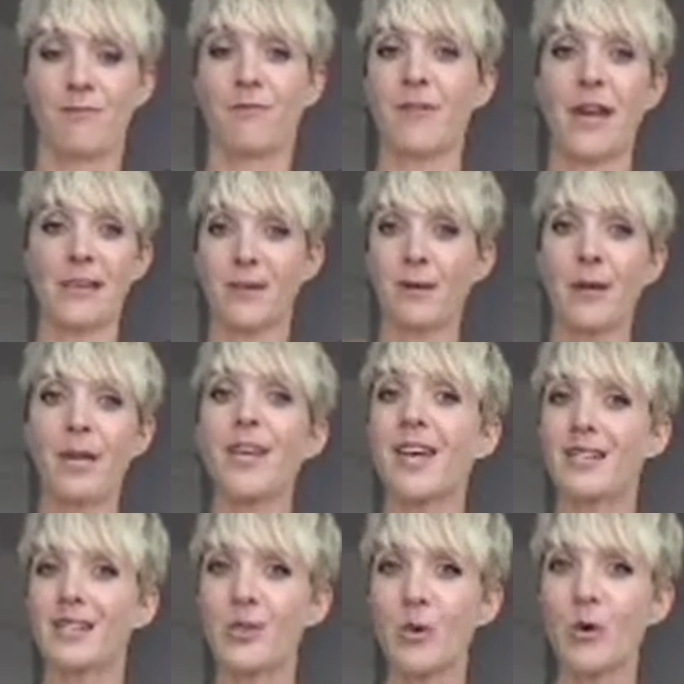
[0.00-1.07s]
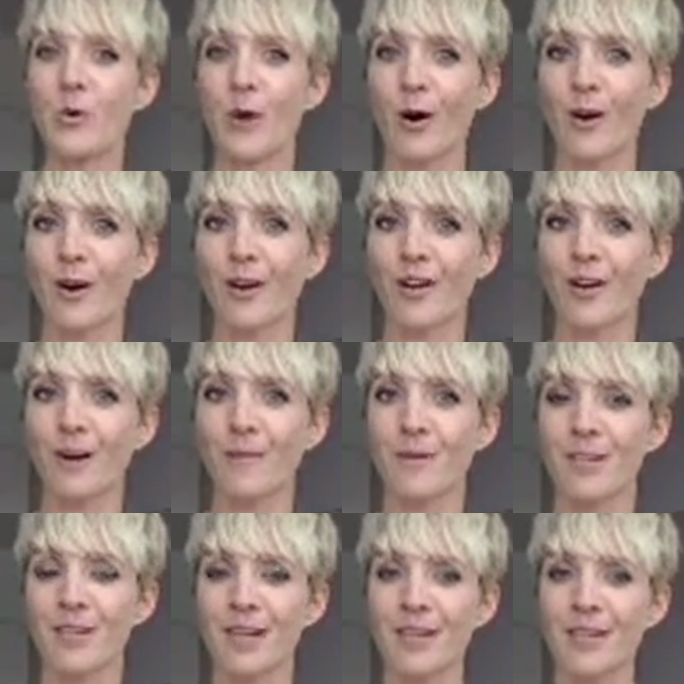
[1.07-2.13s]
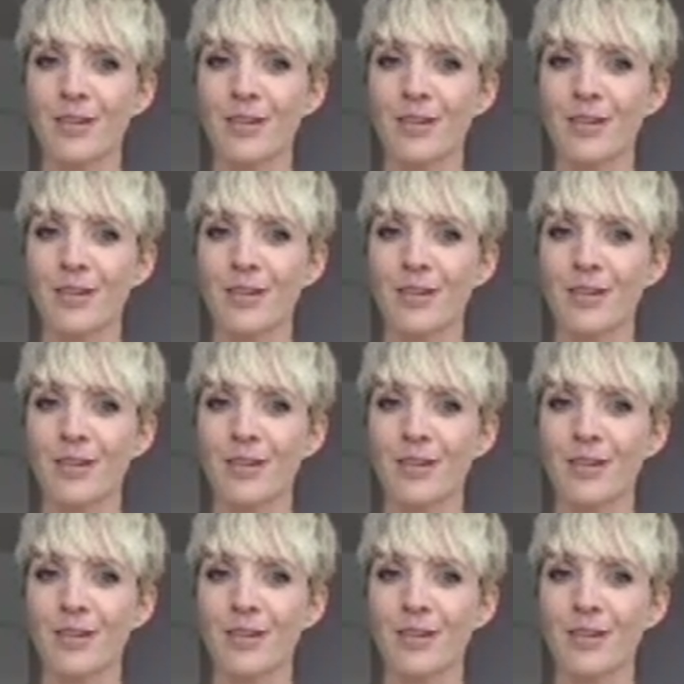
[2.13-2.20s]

as awake as you are, ready